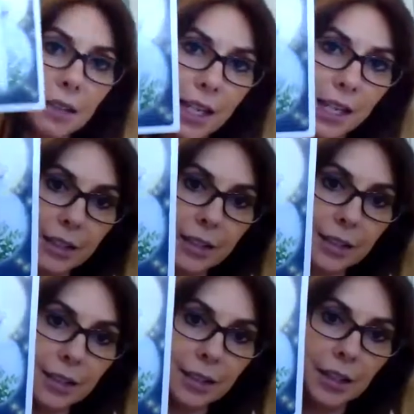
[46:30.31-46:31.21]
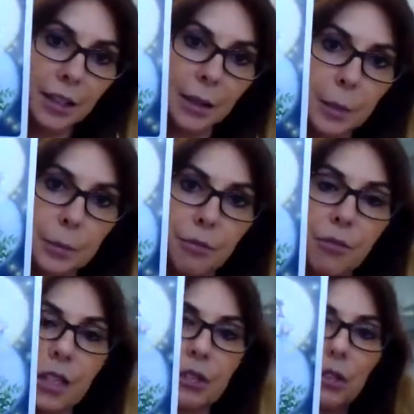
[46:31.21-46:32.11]
this
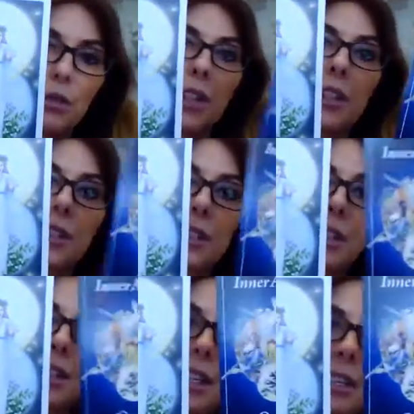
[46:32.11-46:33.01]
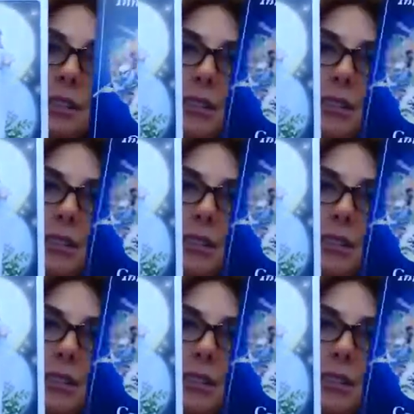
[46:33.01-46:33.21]
stronger than that?